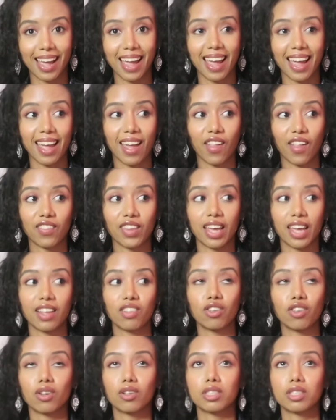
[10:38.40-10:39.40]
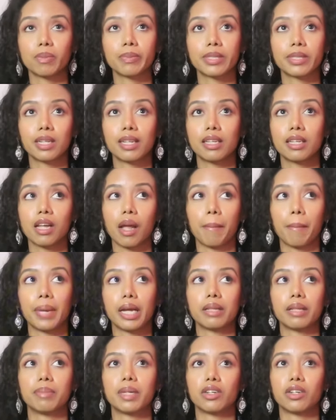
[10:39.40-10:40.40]
and it ultimately
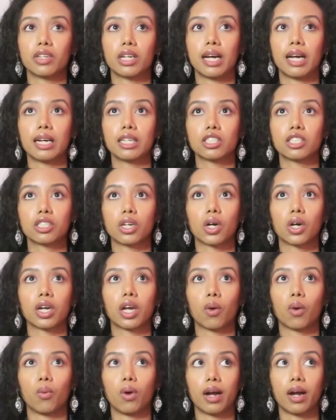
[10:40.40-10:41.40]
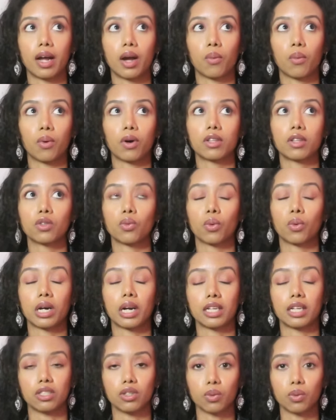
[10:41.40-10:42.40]
made me realize okay what i want what i